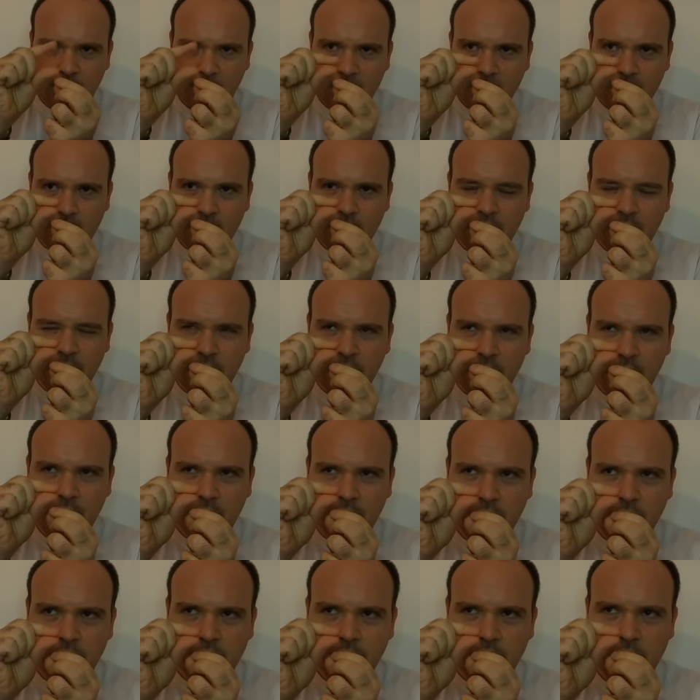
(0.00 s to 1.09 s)
uh,
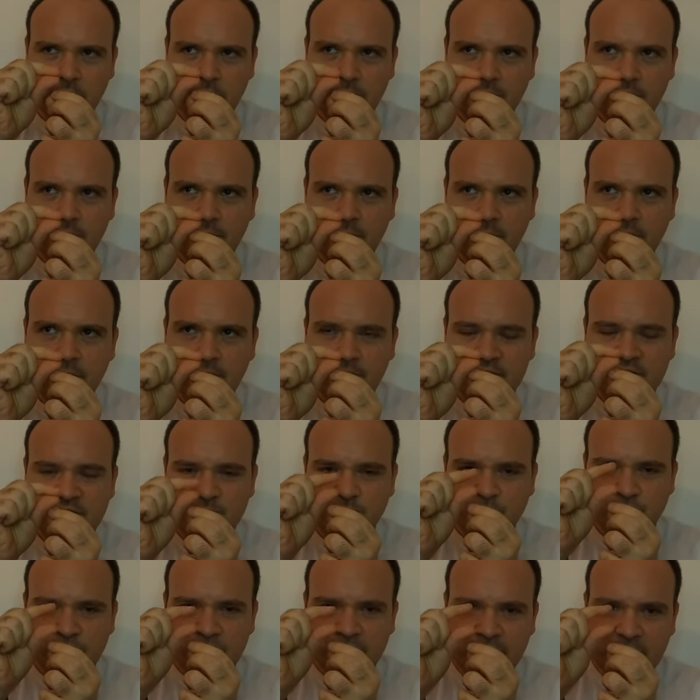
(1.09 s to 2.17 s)
that
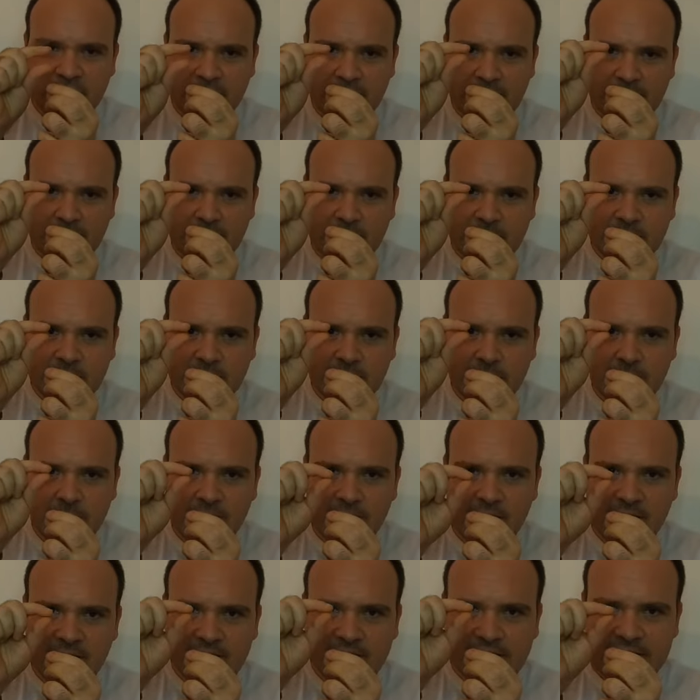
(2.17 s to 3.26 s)
spring and uh,
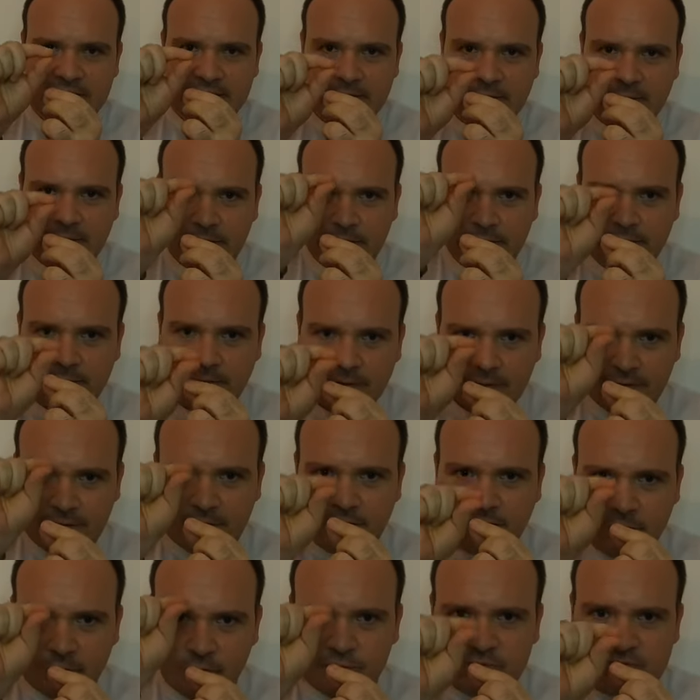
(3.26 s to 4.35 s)
the needle that
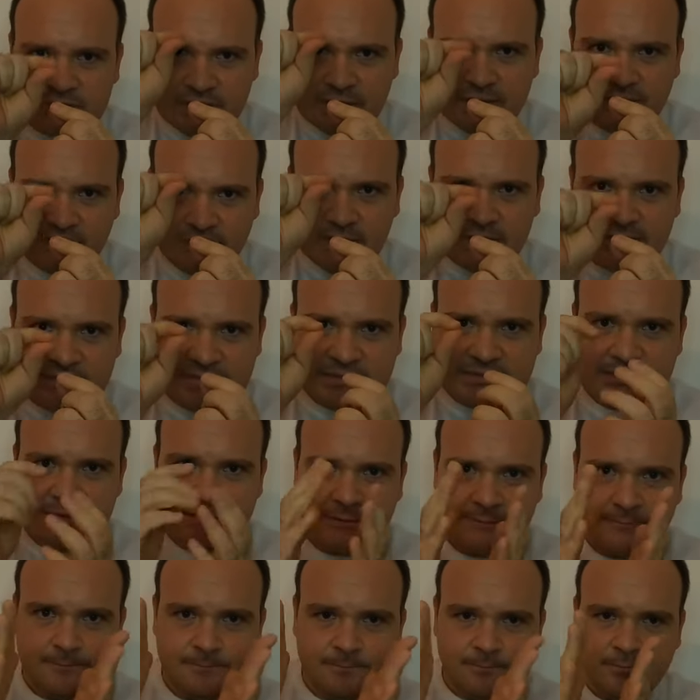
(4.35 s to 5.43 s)
goes like this.
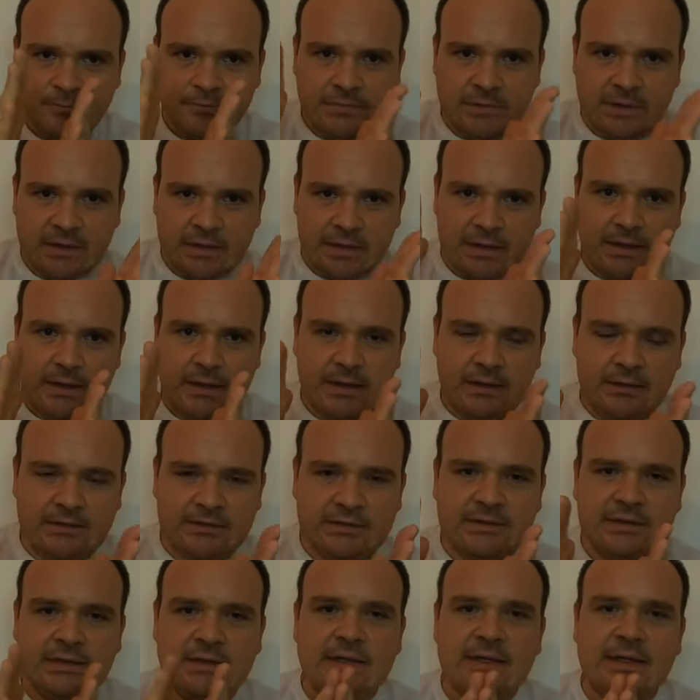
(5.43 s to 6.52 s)

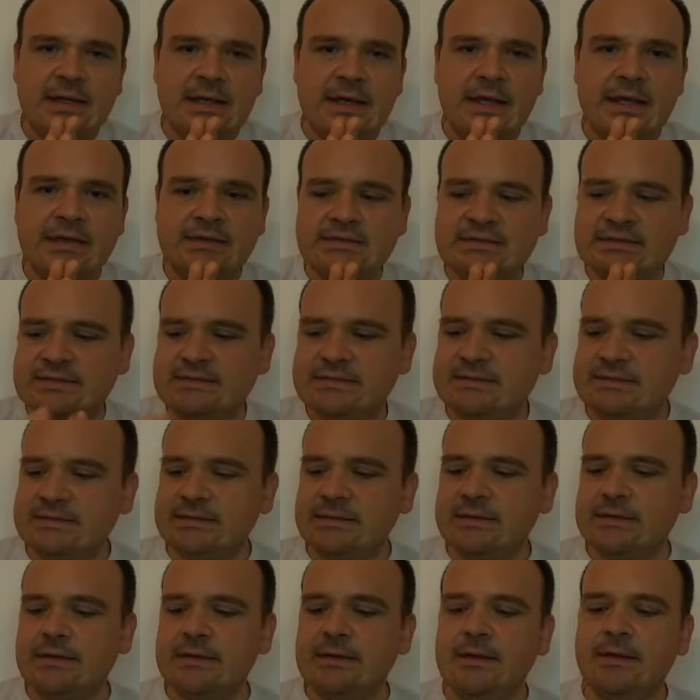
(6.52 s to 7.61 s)
And as
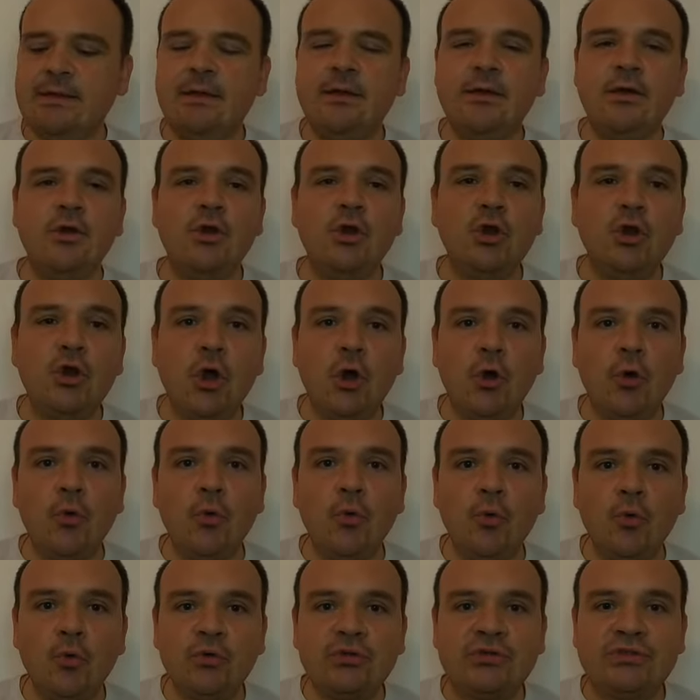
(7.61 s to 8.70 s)

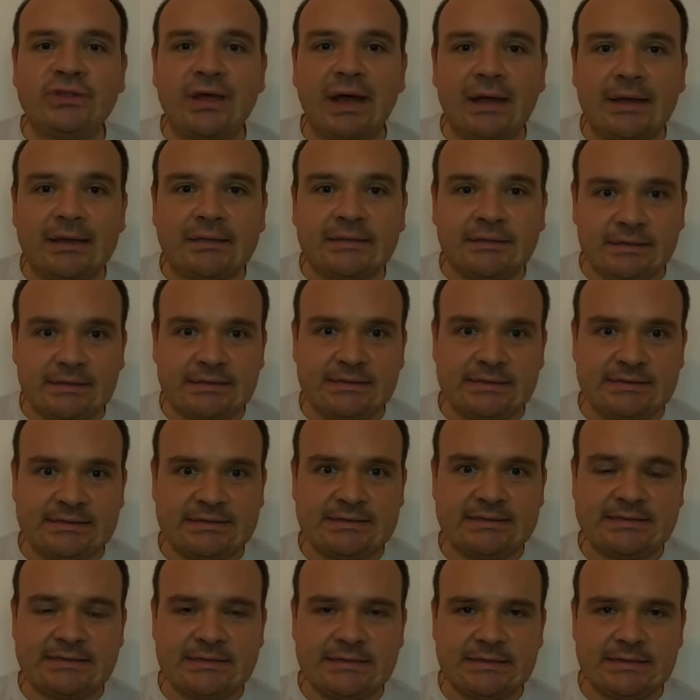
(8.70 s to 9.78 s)
no
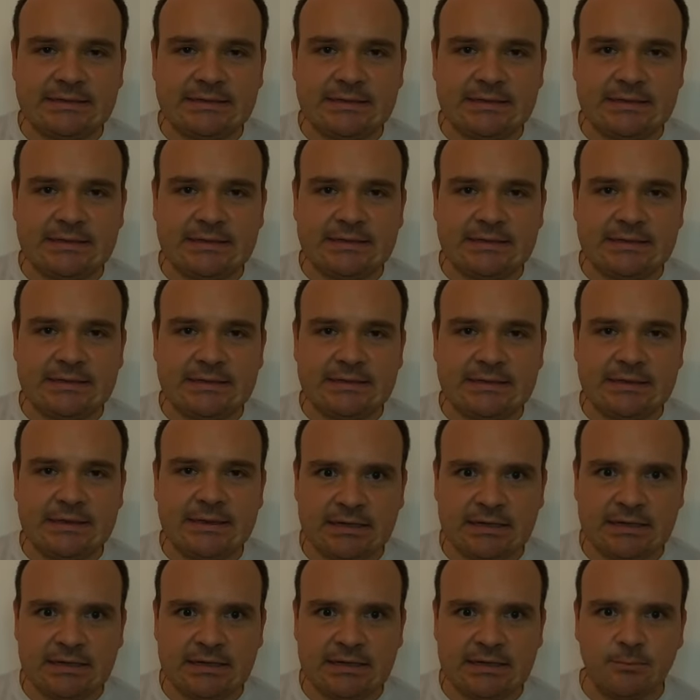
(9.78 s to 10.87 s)
tightness uh,
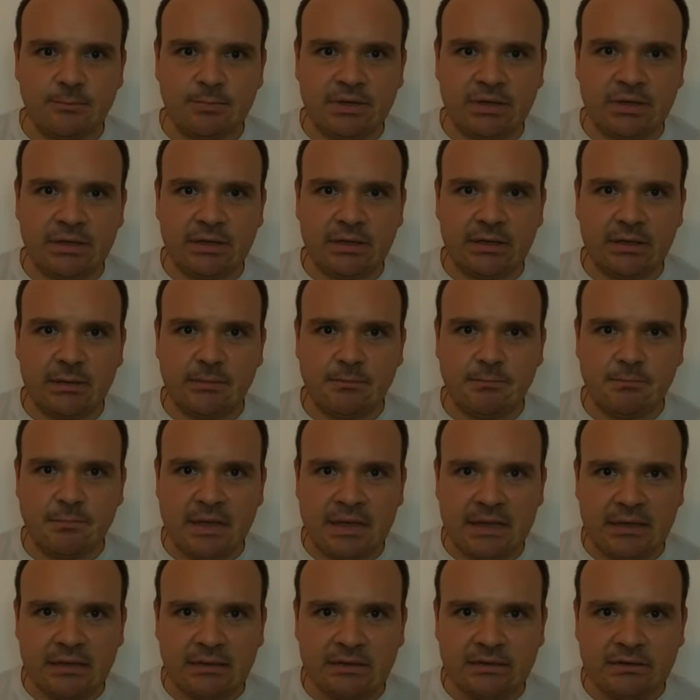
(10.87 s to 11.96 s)
can be
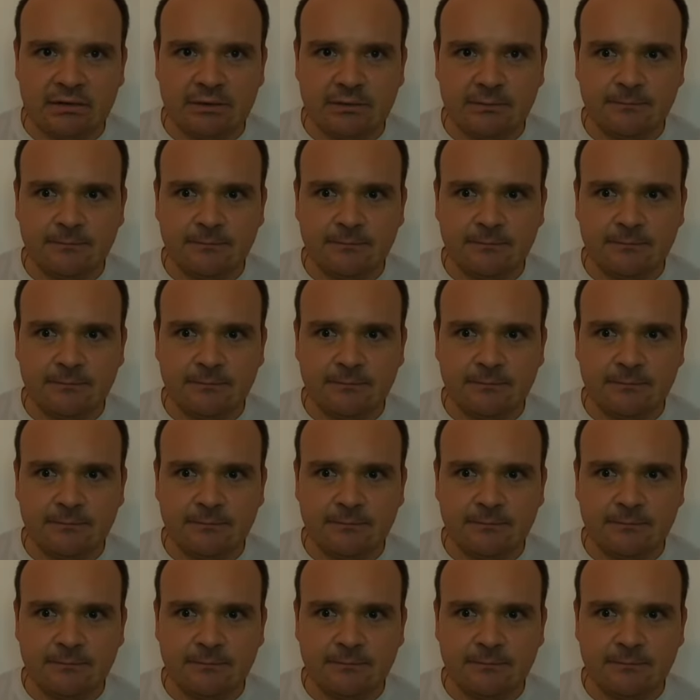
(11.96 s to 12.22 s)
made,